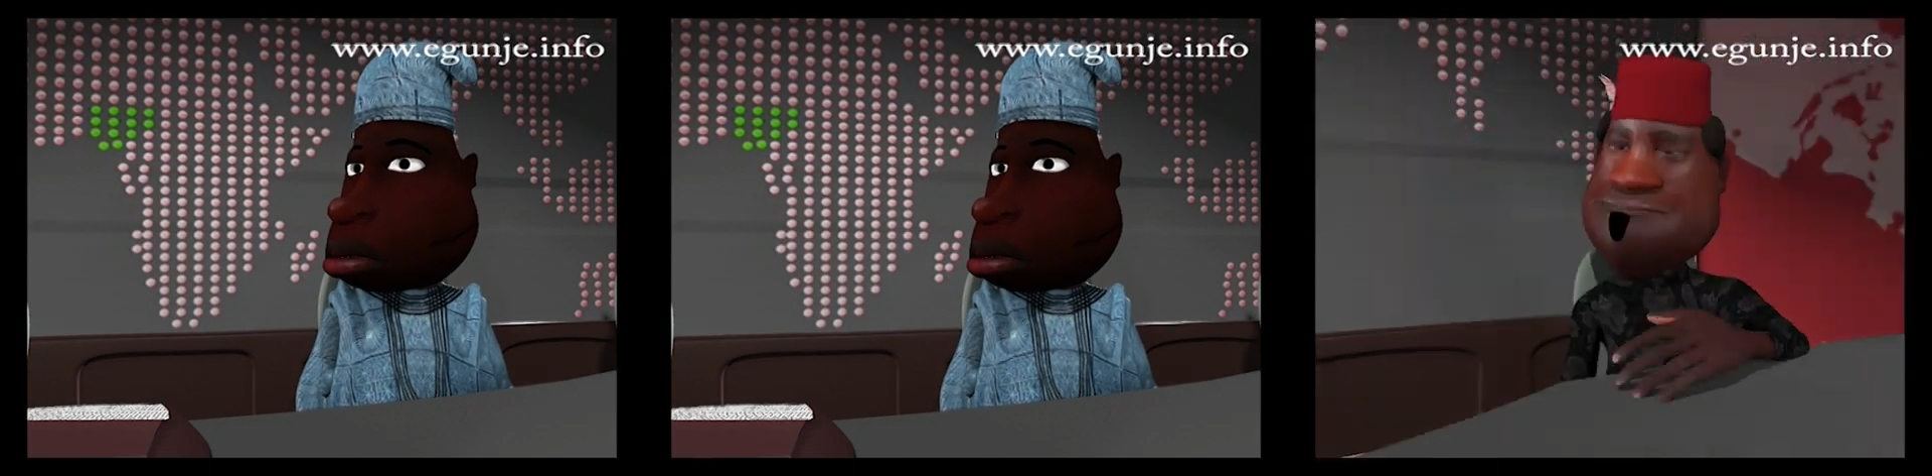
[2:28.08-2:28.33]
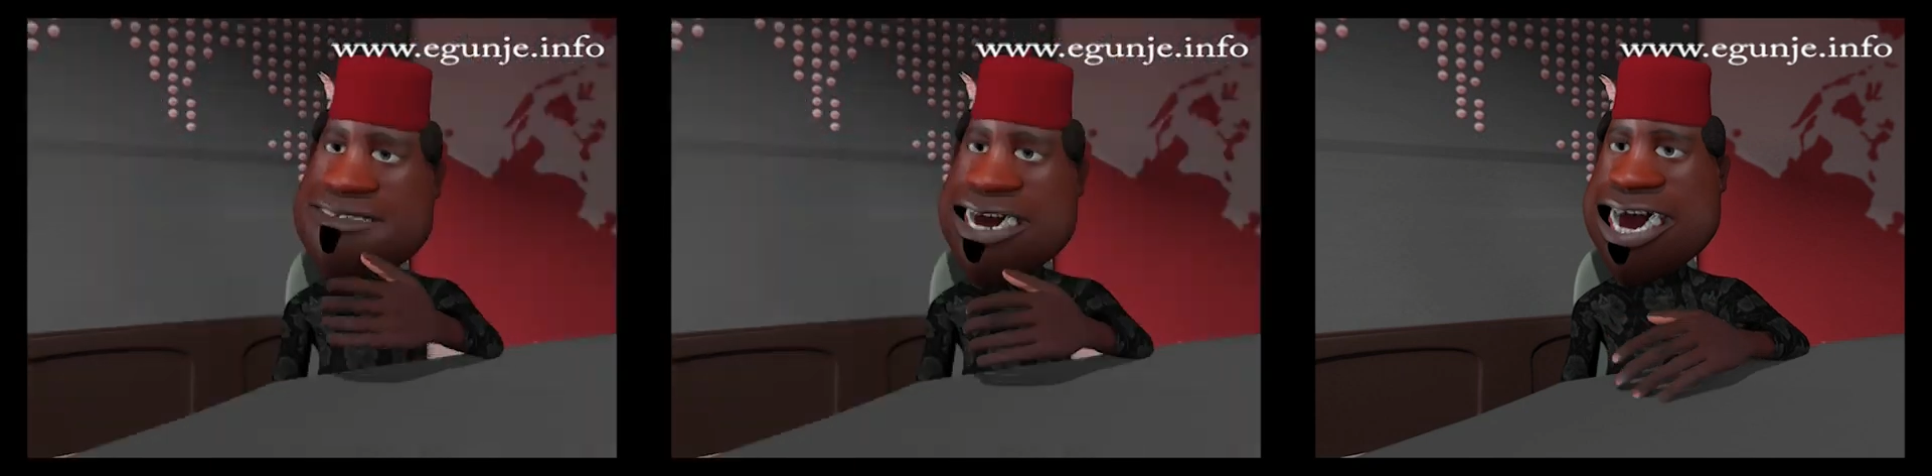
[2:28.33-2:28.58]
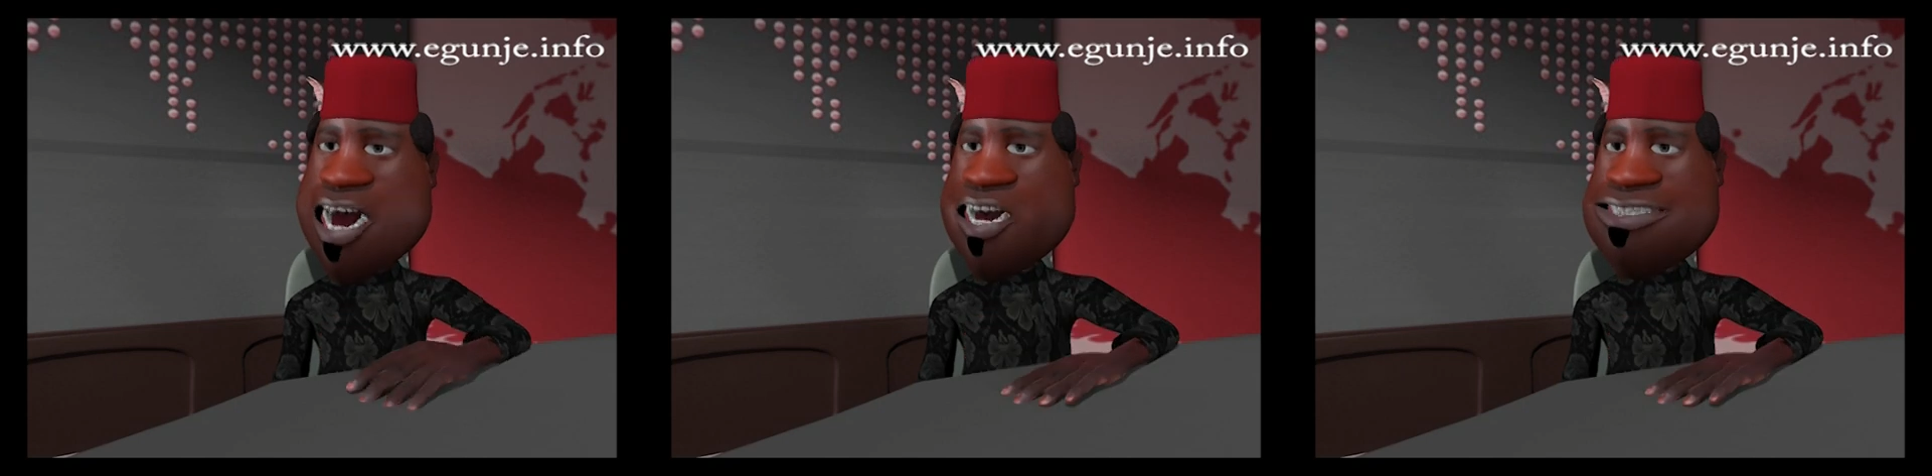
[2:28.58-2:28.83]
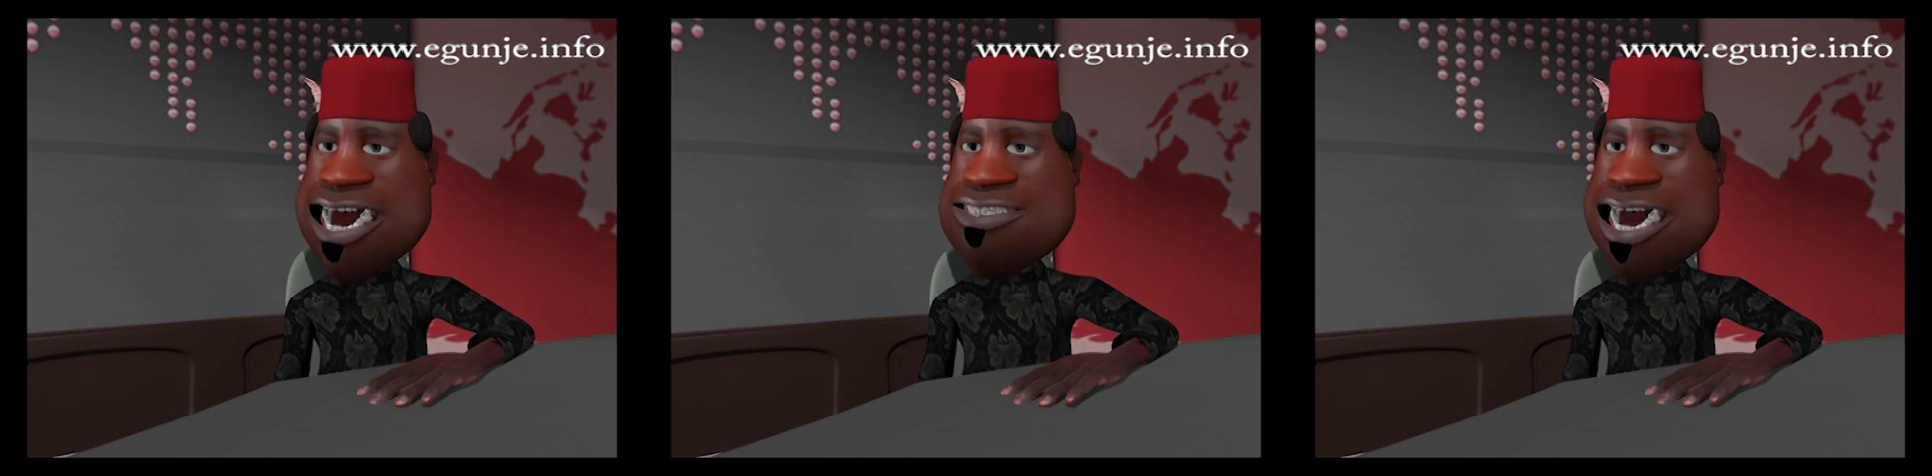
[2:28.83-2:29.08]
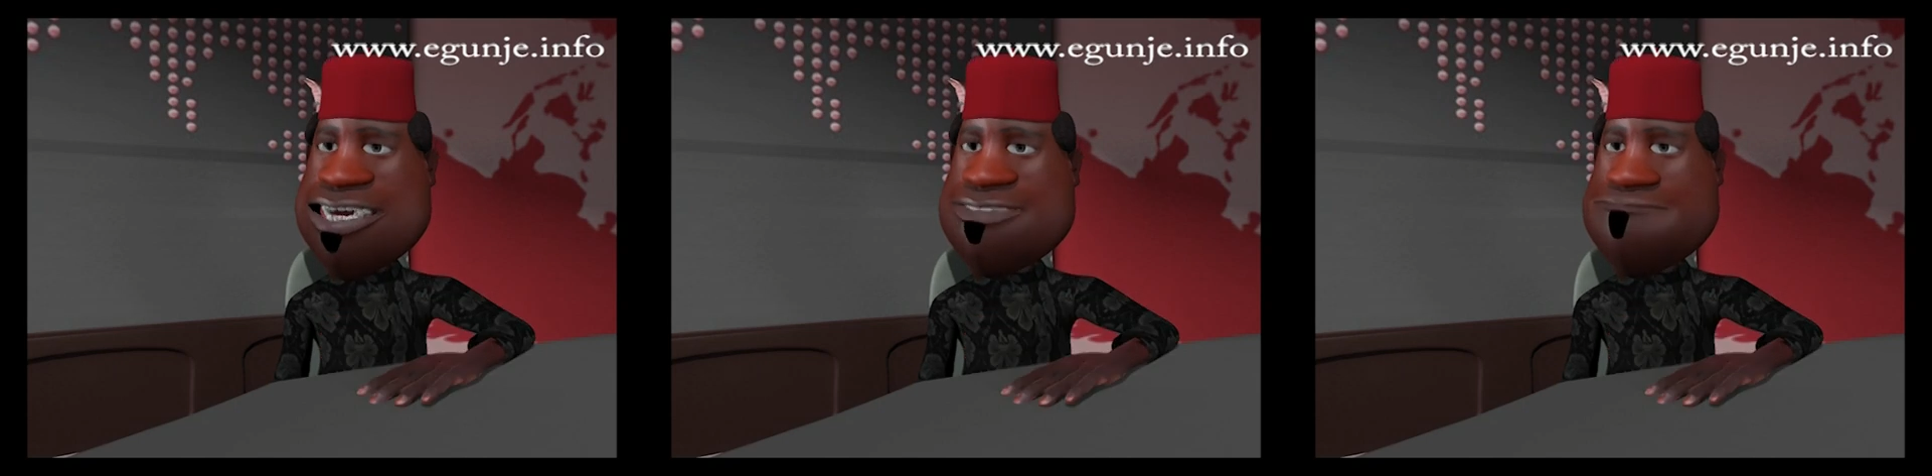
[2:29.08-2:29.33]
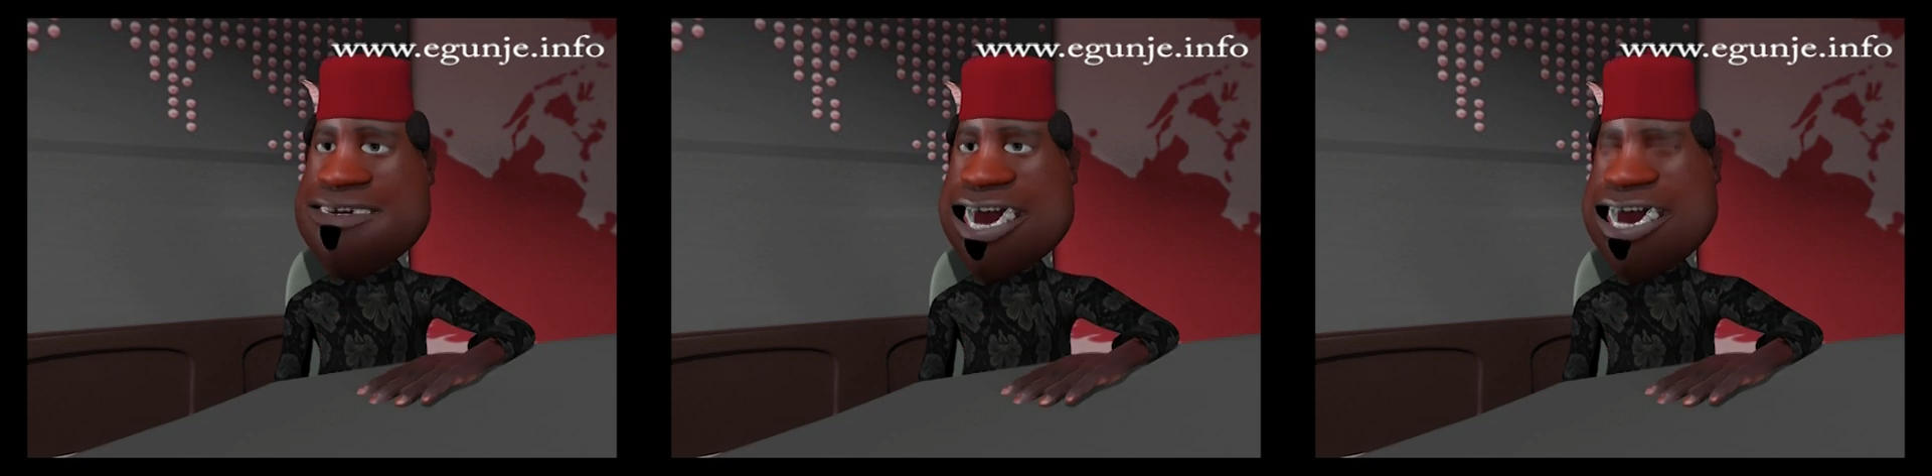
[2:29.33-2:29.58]
Bia, they should better
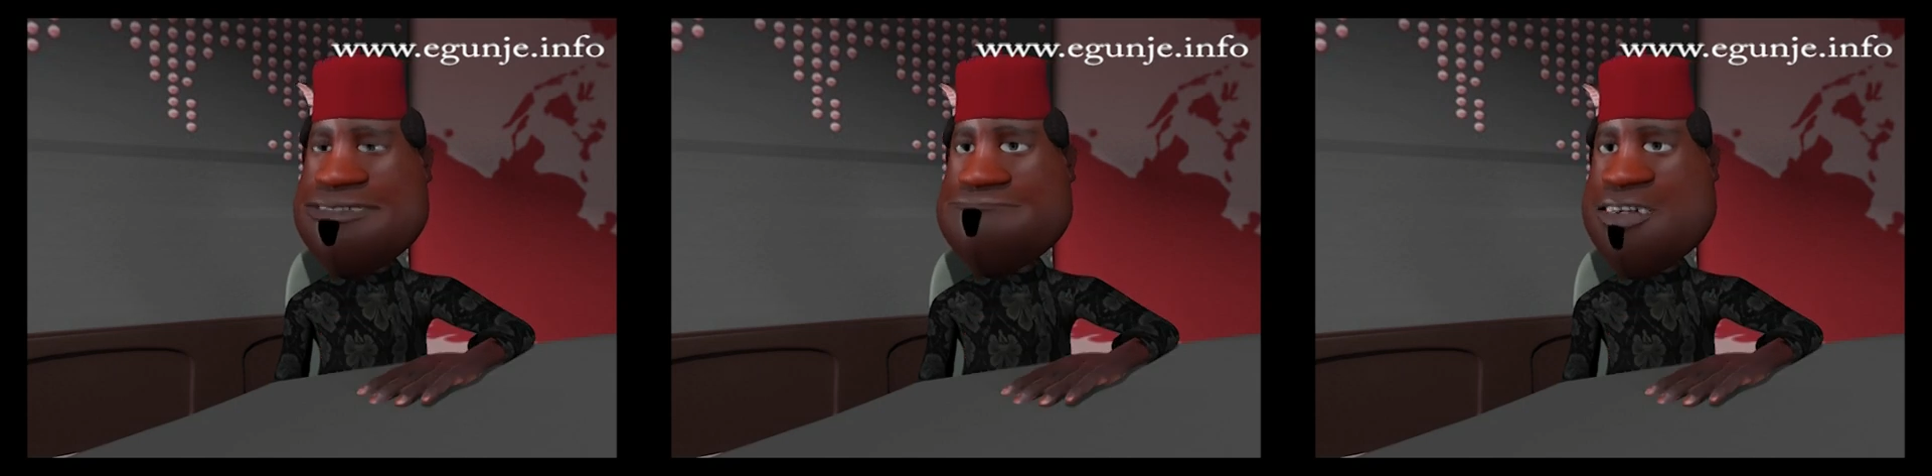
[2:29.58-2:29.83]
pay